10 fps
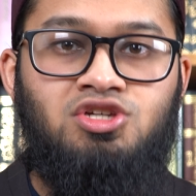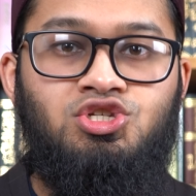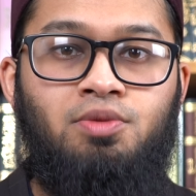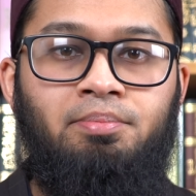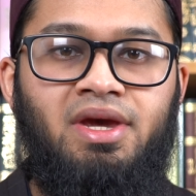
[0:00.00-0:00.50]

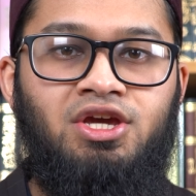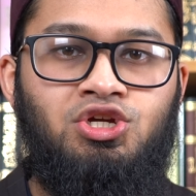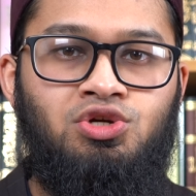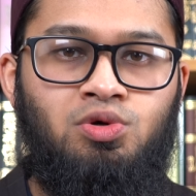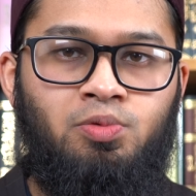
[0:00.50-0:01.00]
So make
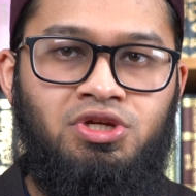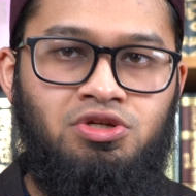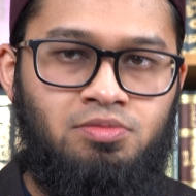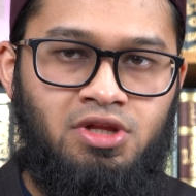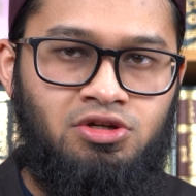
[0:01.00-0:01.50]
sure when
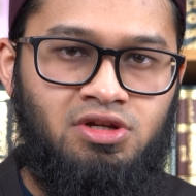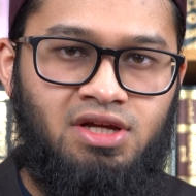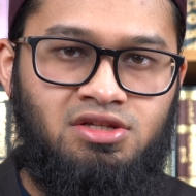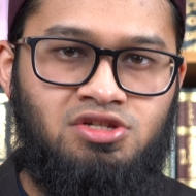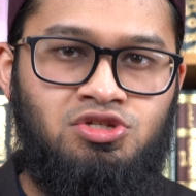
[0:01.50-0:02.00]
you learn your
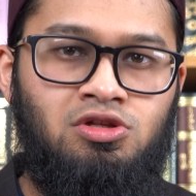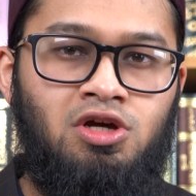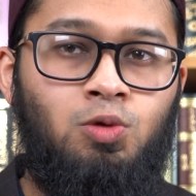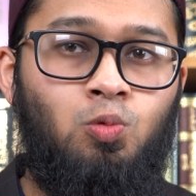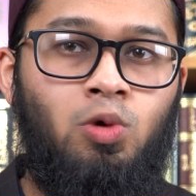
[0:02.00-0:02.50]
letters, you
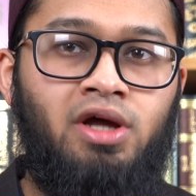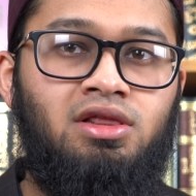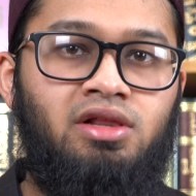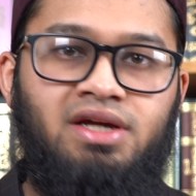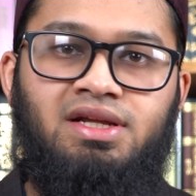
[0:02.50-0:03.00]
learn
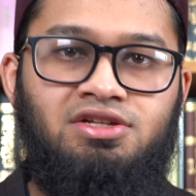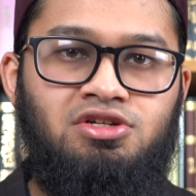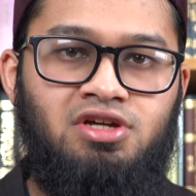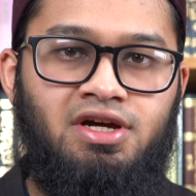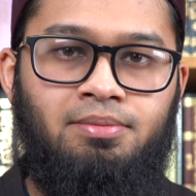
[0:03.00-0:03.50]
one line at
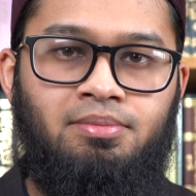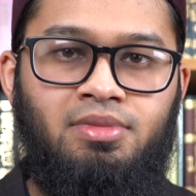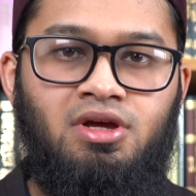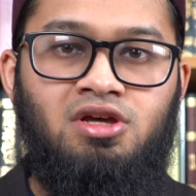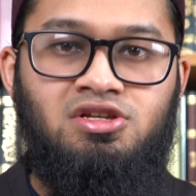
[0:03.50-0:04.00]
a time.
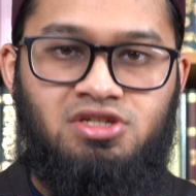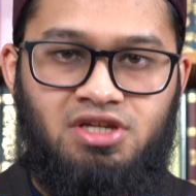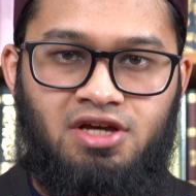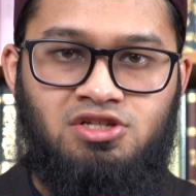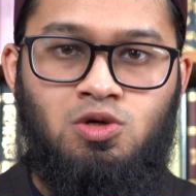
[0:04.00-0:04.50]

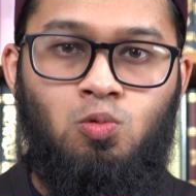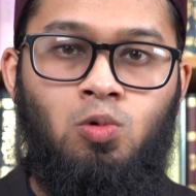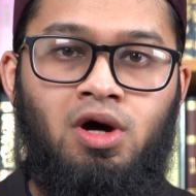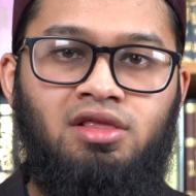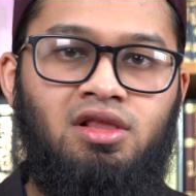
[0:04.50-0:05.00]
So
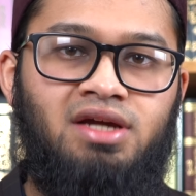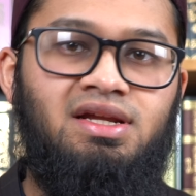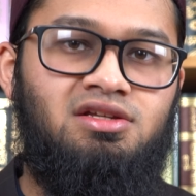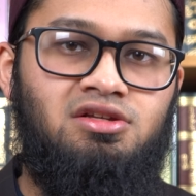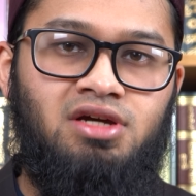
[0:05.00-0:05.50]
one
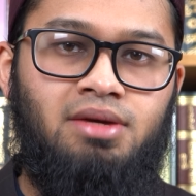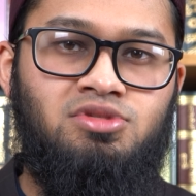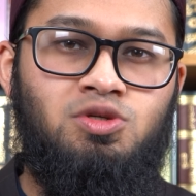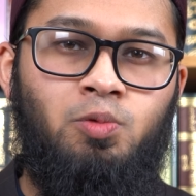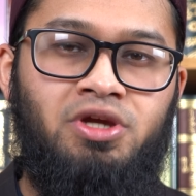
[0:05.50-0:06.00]
line at a
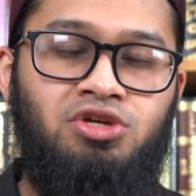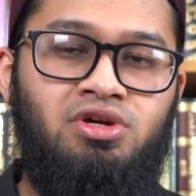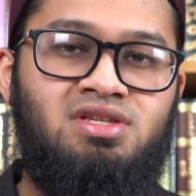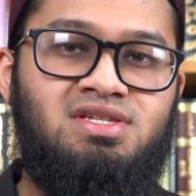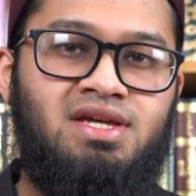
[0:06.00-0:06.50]
time. So when you
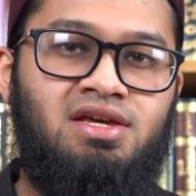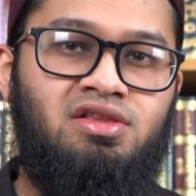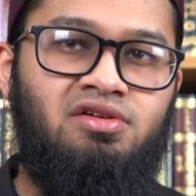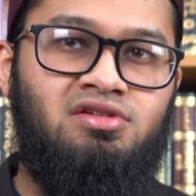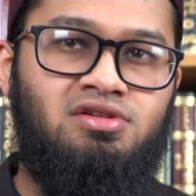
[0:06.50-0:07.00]
can say
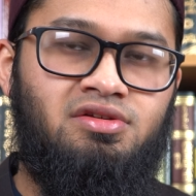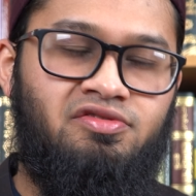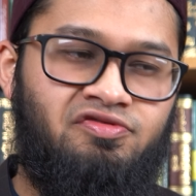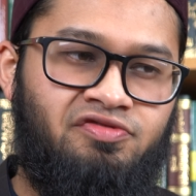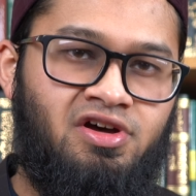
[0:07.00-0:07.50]
the
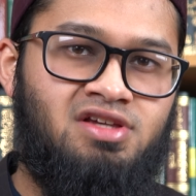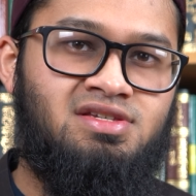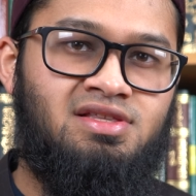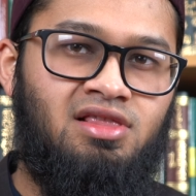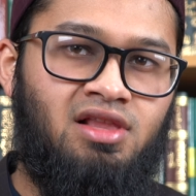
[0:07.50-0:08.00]

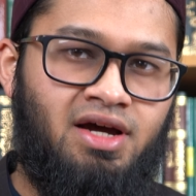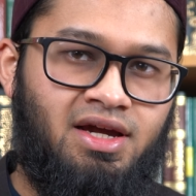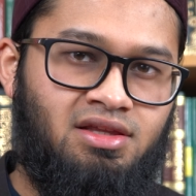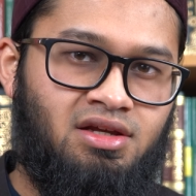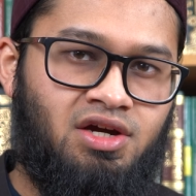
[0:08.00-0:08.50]
first
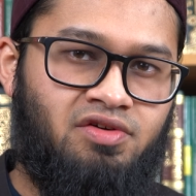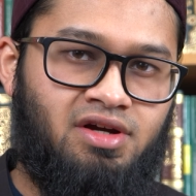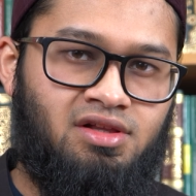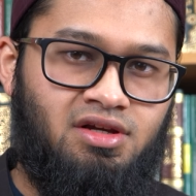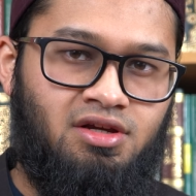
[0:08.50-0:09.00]
line
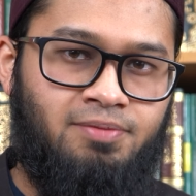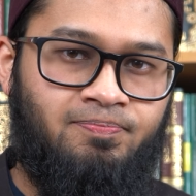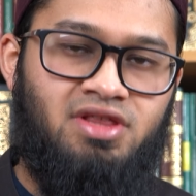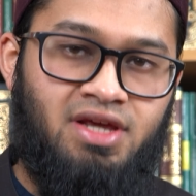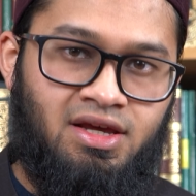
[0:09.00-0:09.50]
correctly,
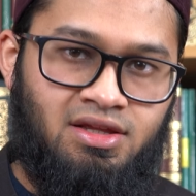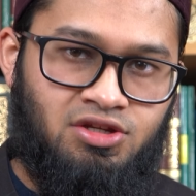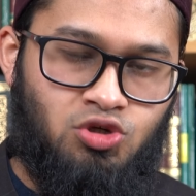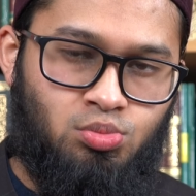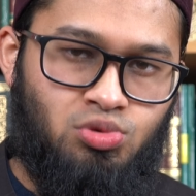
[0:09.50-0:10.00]

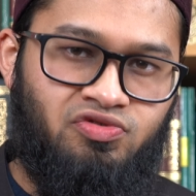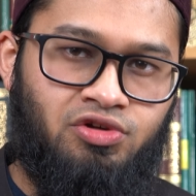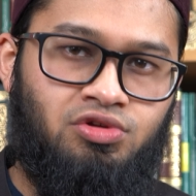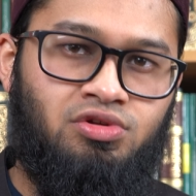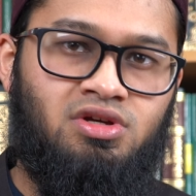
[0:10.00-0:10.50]
then you move
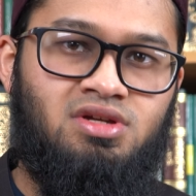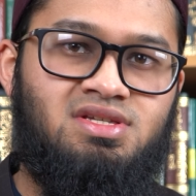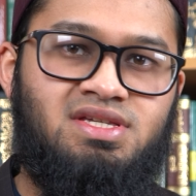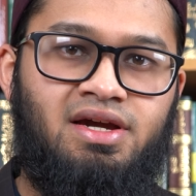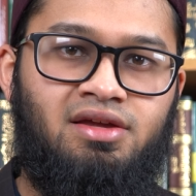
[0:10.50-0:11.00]
on to the
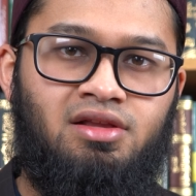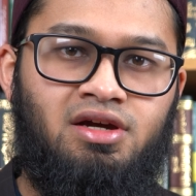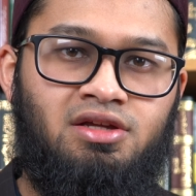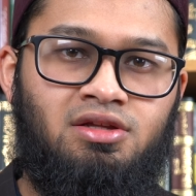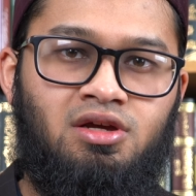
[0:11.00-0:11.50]
second
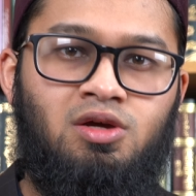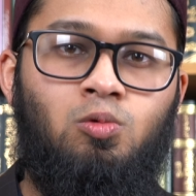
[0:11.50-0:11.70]
line.